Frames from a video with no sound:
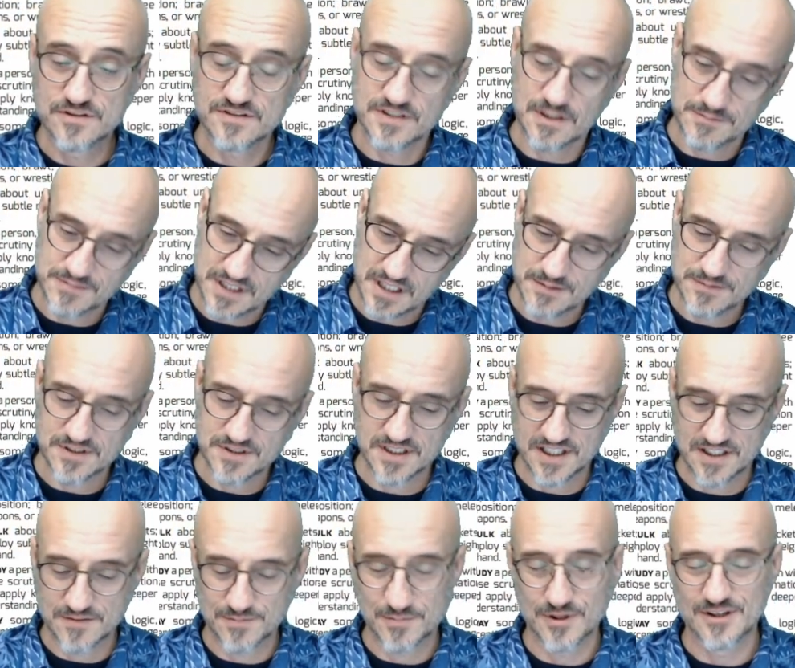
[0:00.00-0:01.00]
Sometimes it
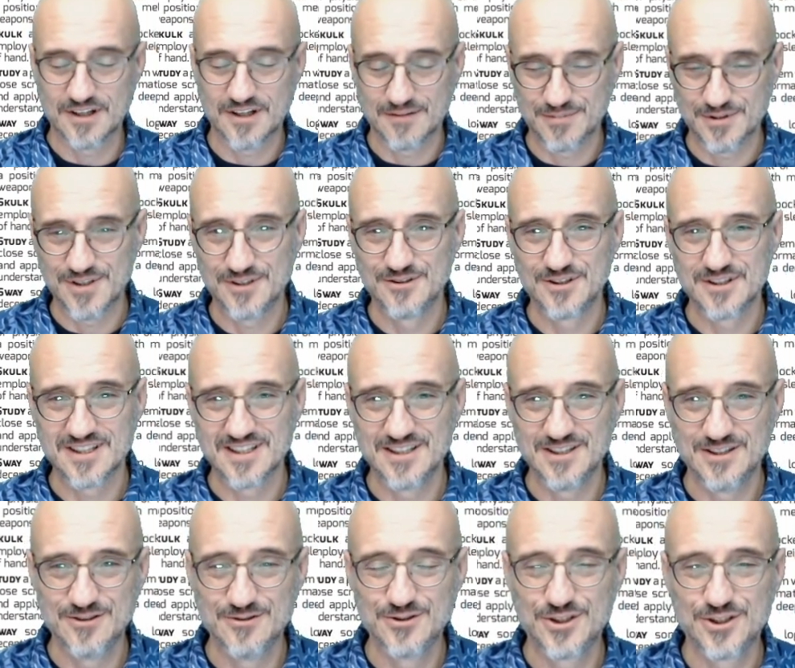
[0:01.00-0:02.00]
gets burned off, but usually
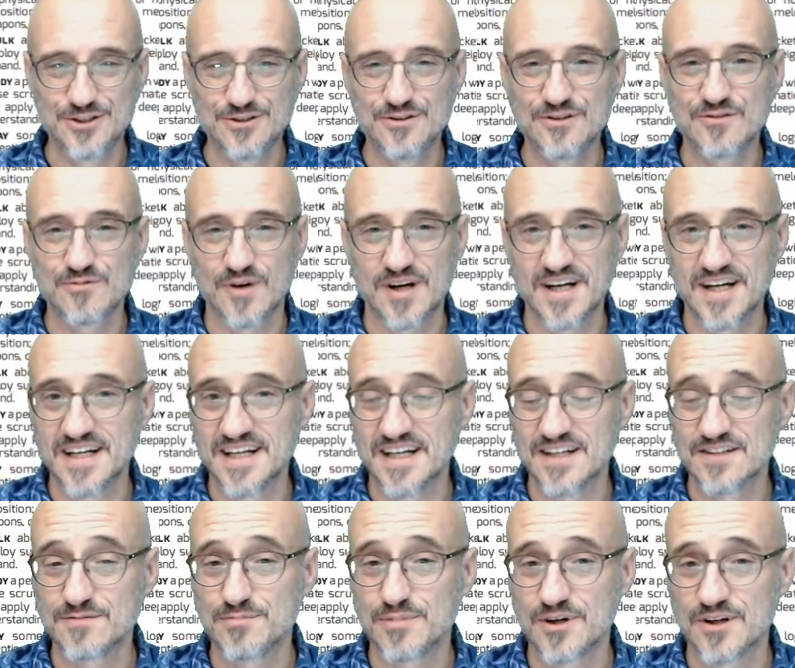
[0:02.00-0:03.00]
you choose when it
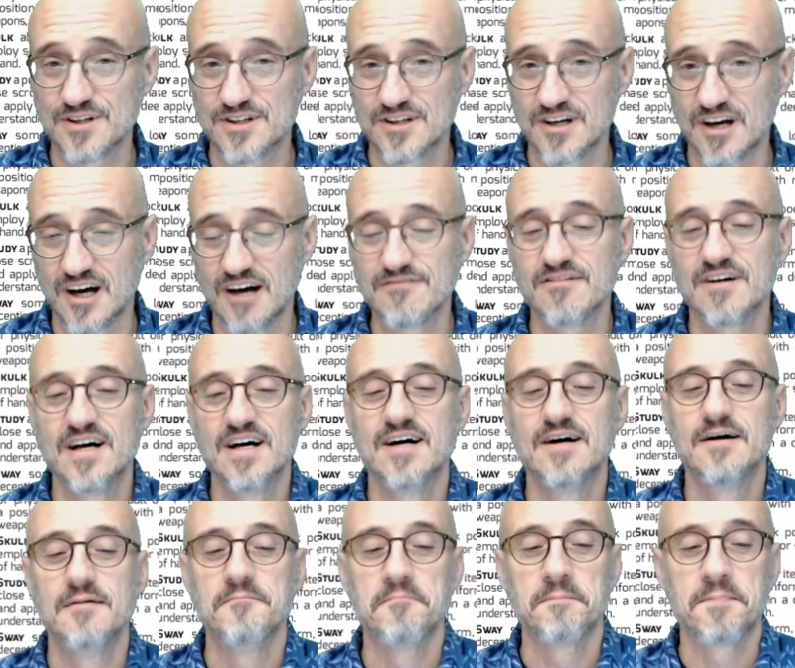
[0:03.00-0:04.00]
gets burned off,
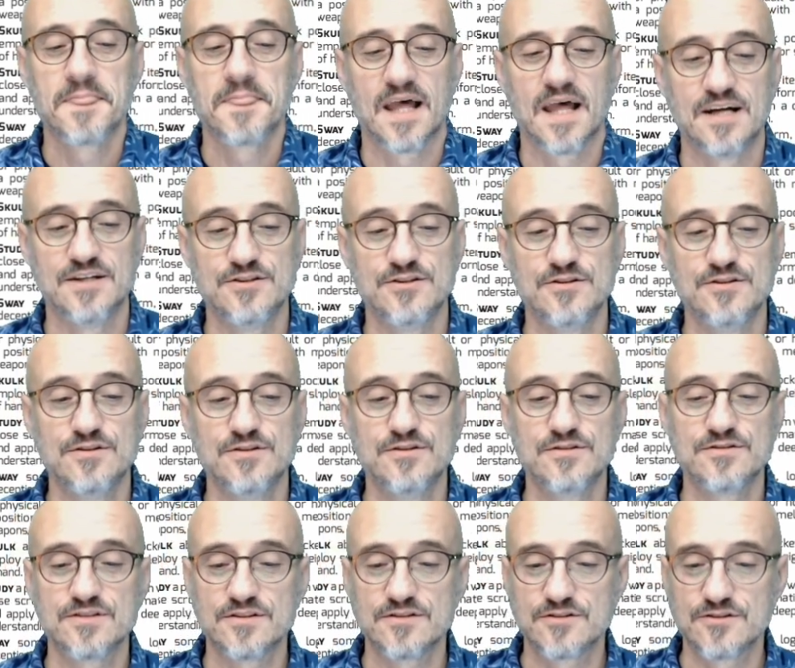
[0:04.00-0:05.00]
and you
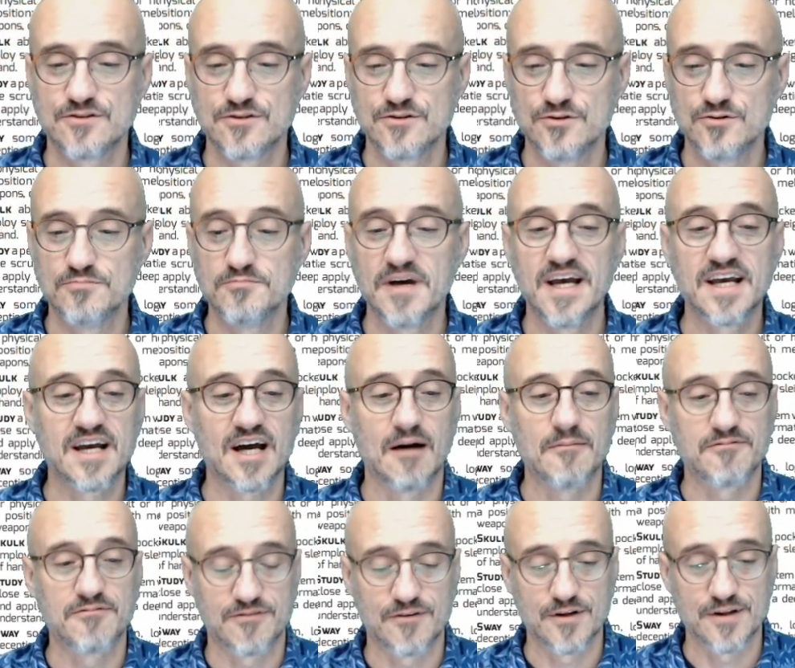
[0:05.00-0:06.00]
use it to make up
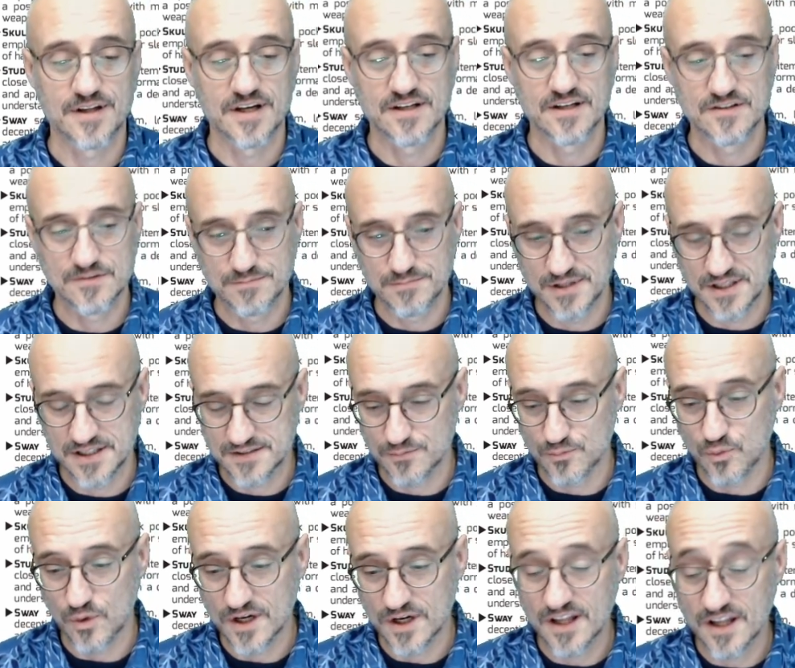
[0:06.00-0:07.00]
for things. But
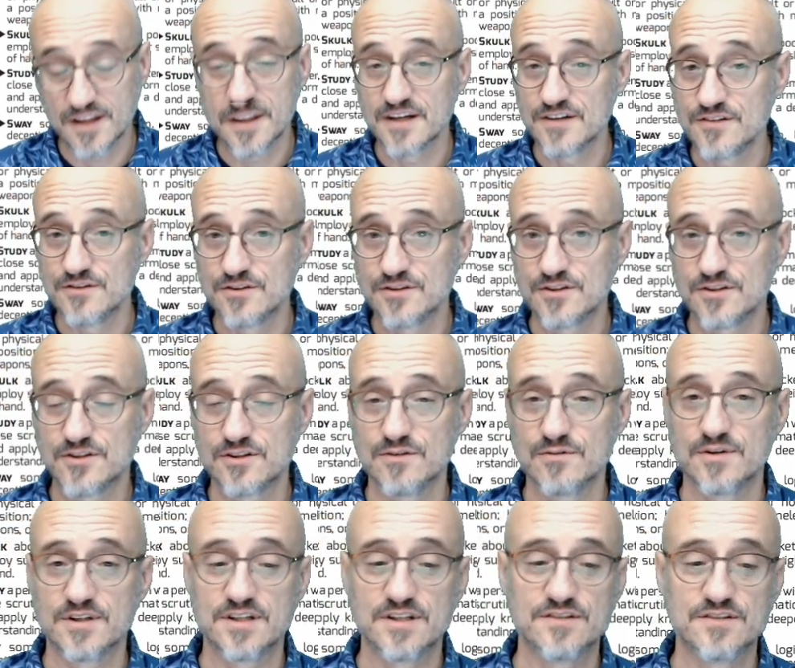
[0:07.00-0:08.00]
one of the things you can do
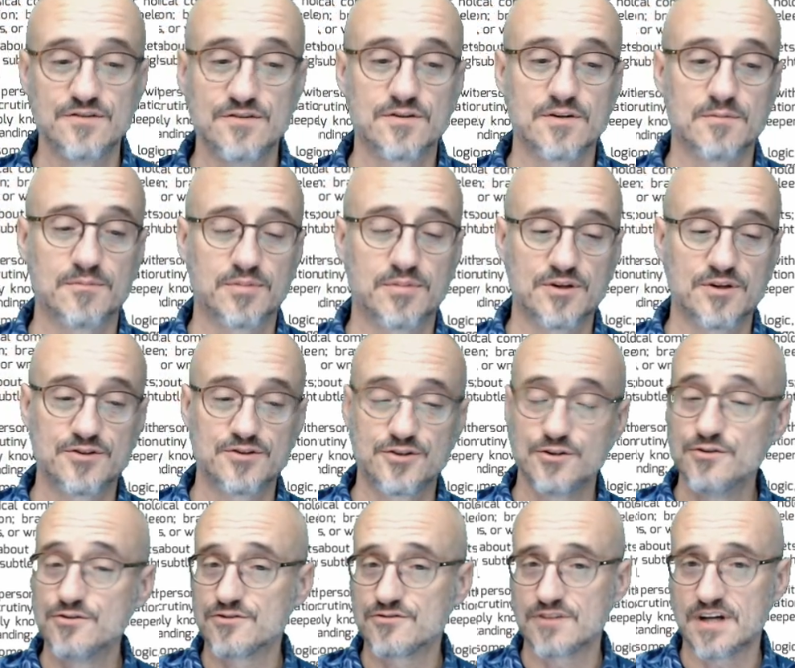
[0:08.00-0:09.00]
with it is you can burn
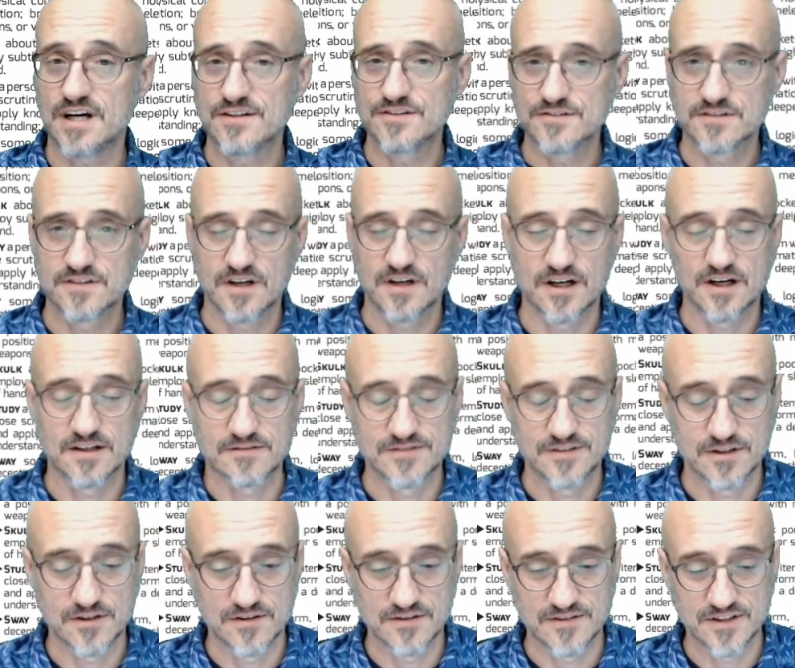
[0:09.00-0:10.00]
2 stress out of
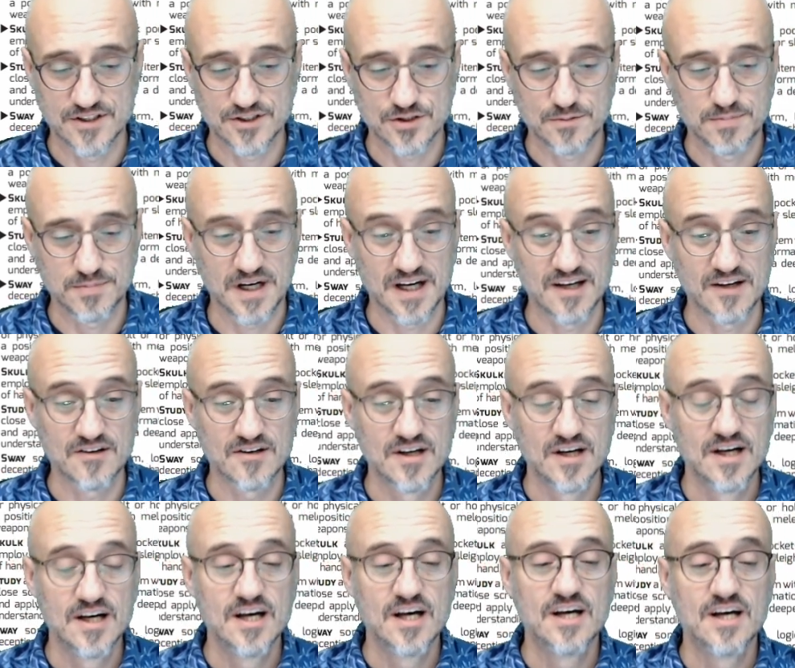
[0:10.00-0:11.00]
your initial pile
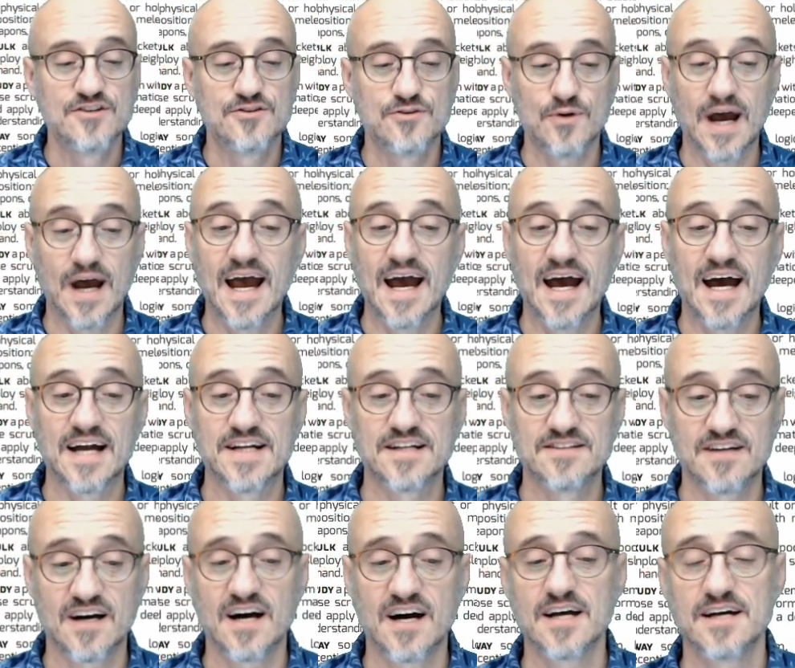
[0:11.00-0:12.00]
to add a
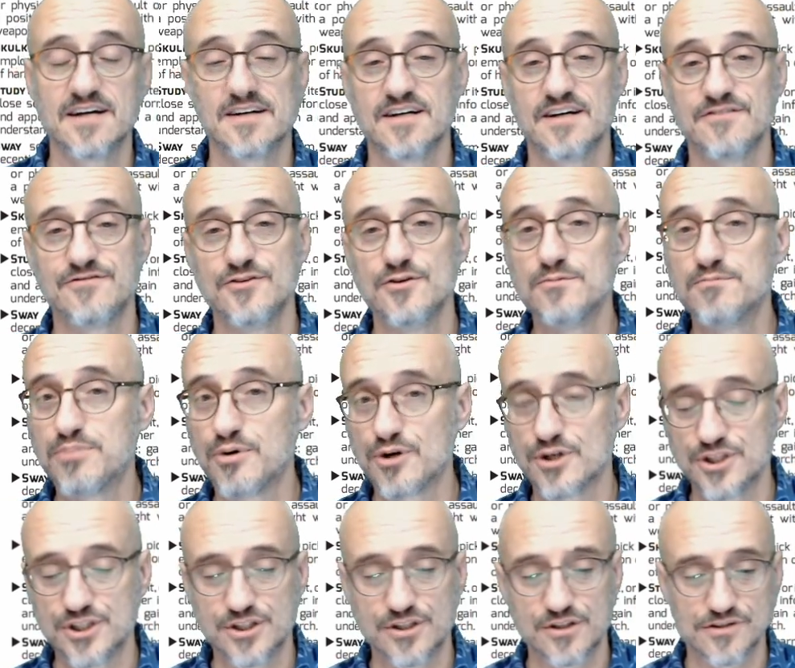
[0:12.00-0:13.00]
die if you
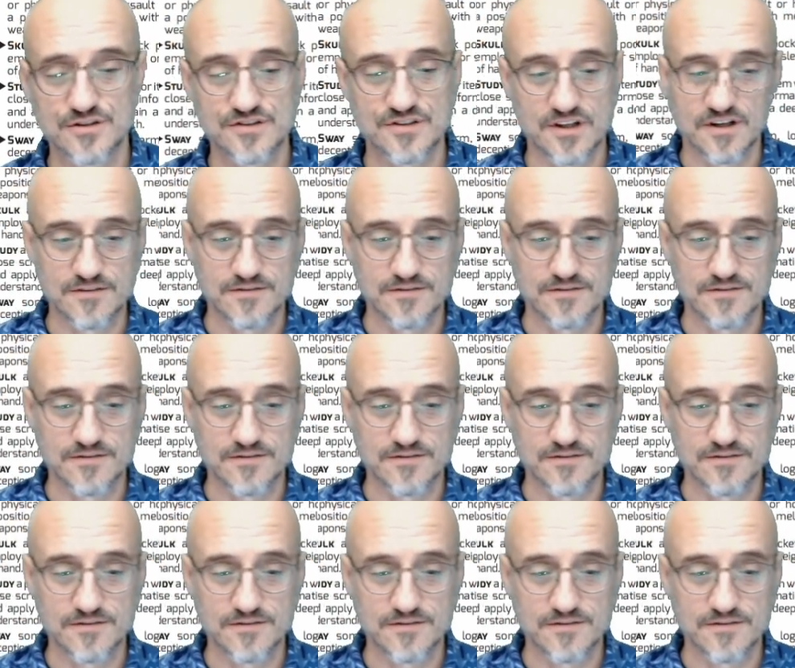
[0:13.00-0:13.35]
push yourself.